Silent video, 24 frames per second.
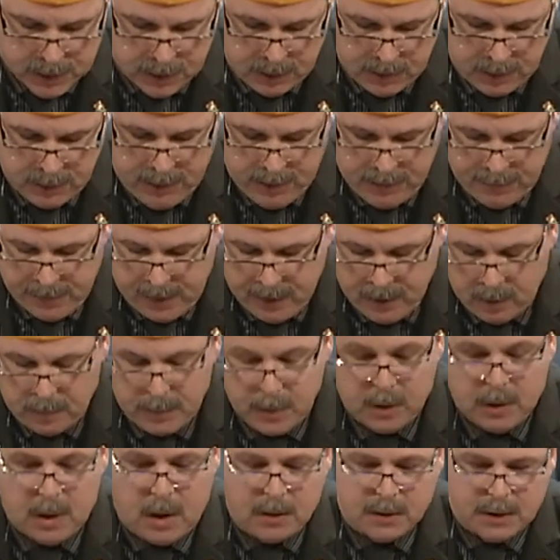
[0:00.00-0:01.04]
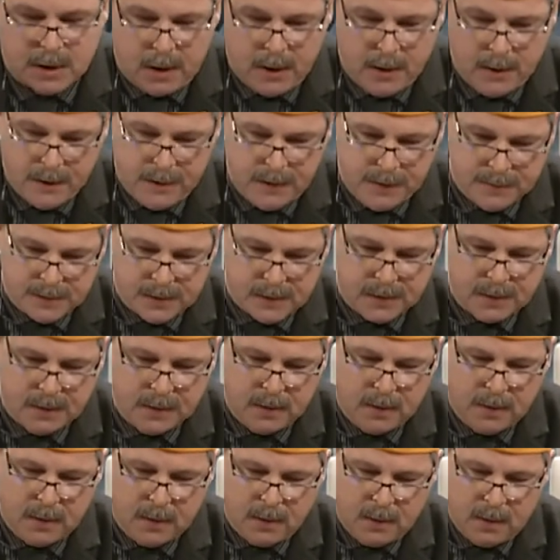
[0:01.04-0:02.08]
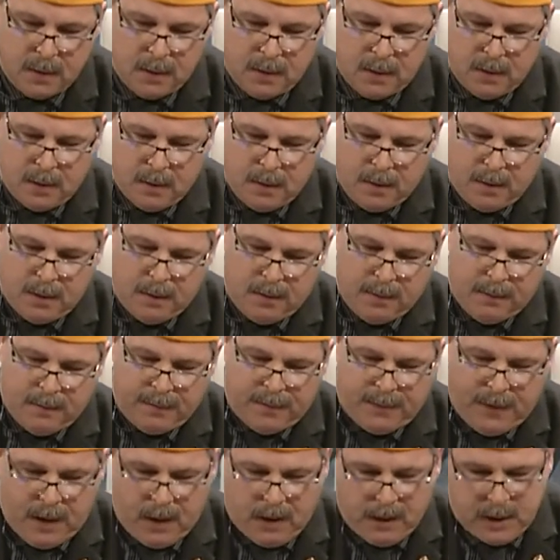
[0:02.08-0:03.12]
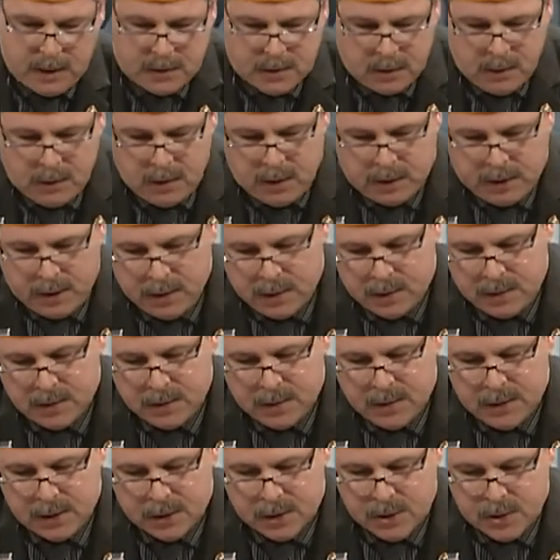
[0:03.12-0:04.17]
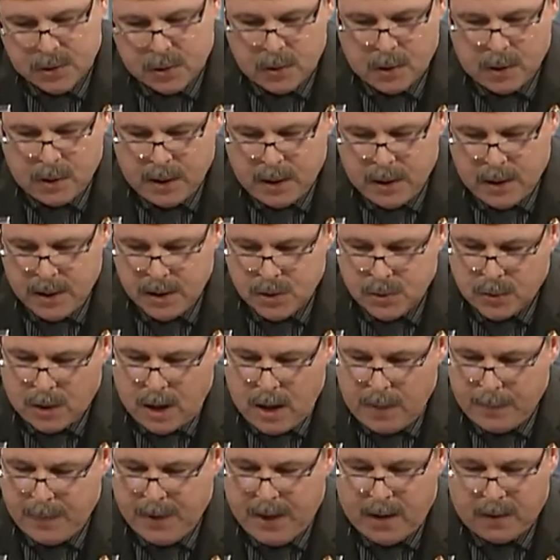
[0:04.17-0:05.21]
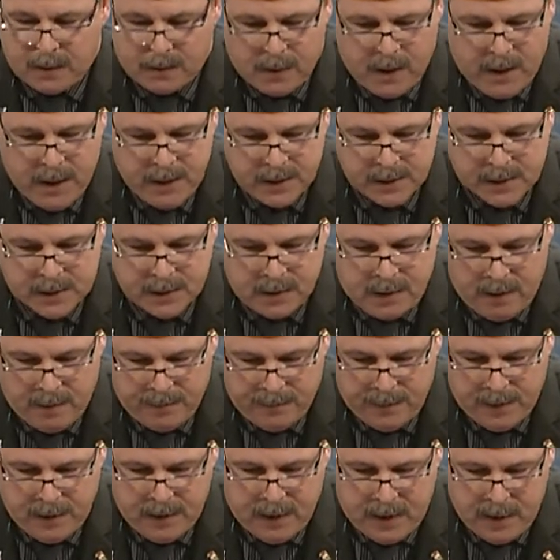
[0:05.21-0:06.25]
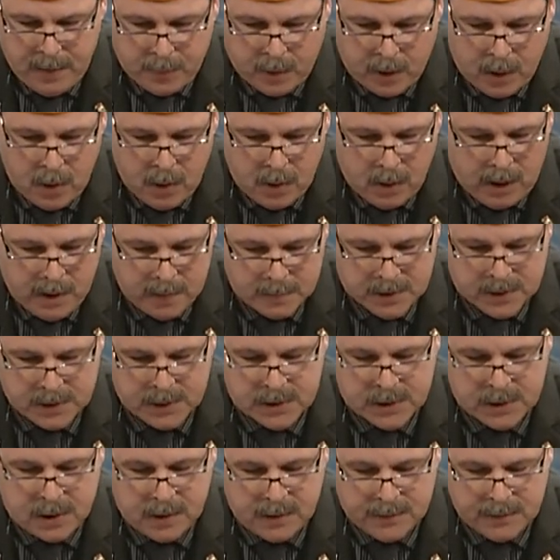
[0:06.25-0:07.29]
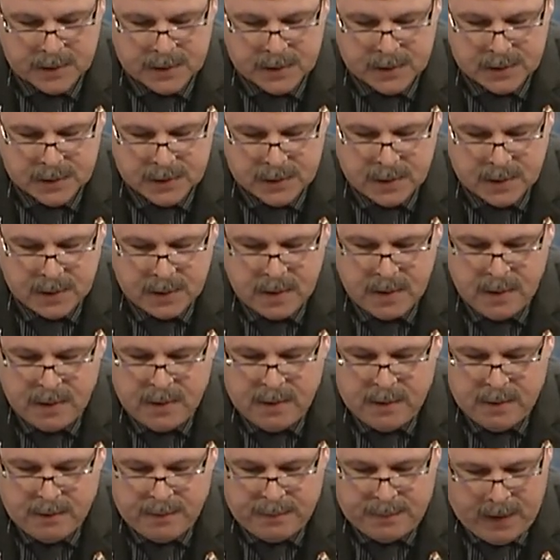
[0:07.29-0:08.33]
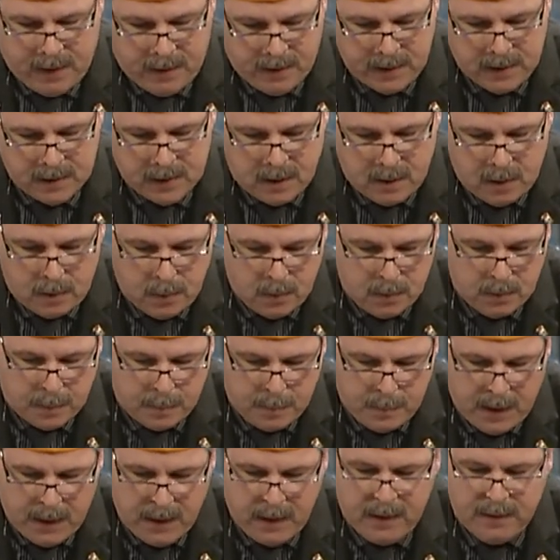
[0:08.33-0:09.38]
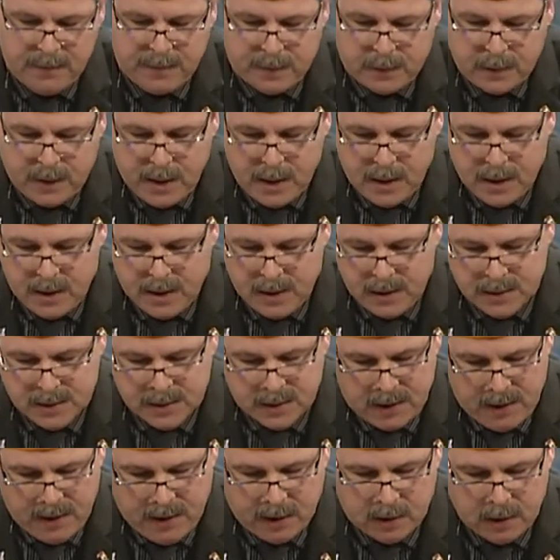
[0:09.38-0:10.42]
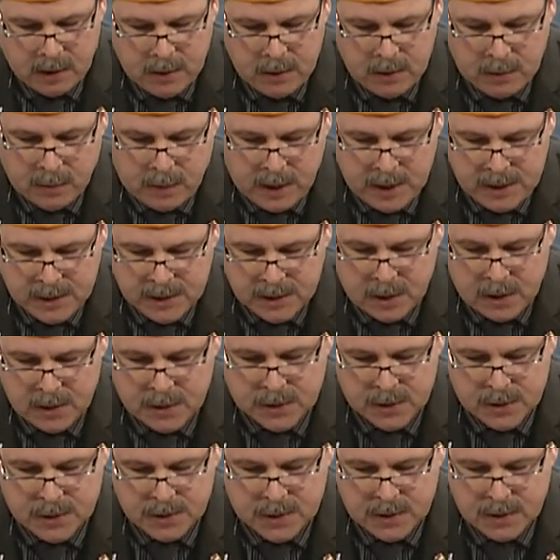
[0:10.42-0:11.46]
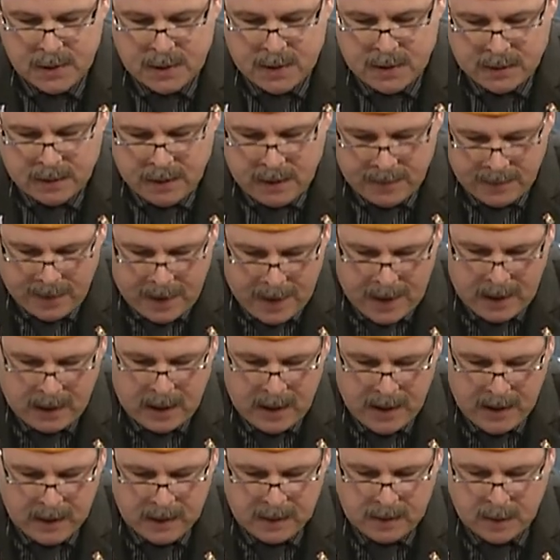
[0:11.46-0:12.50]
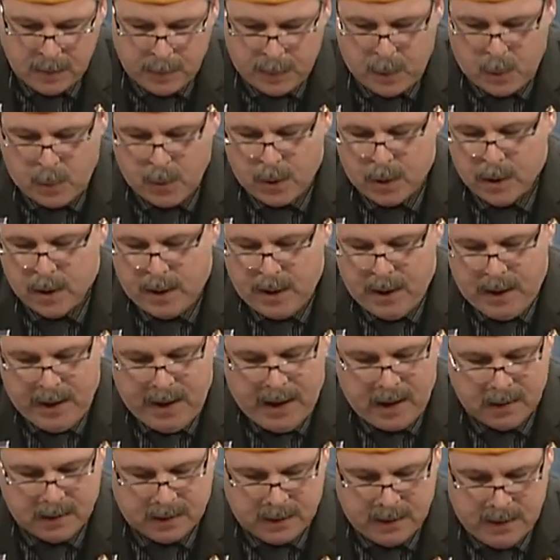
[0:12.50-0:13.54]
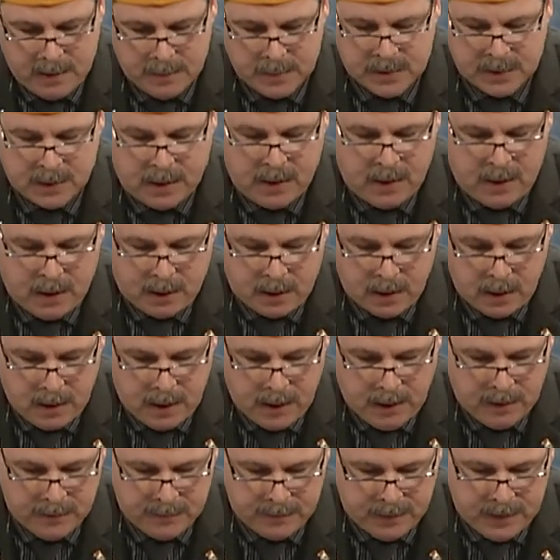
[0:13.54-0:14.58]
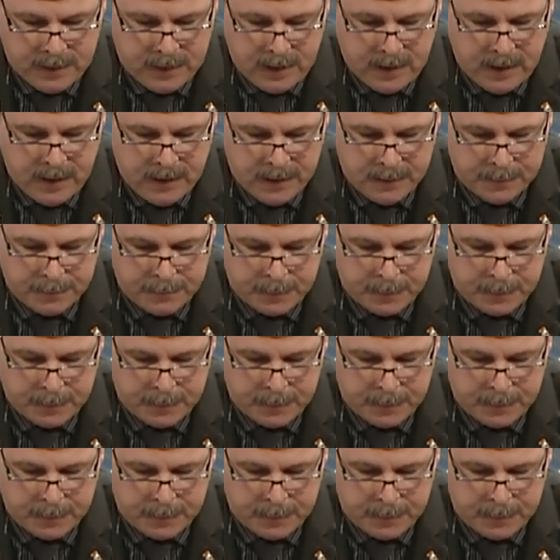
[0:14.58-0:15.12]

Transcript: on the available alternatives, failing to look into the extraordinary dropout rates of VA programs and services, failing to hold meaningful hearings that include researchers that have highlighted the poor outcomes occurring at VA,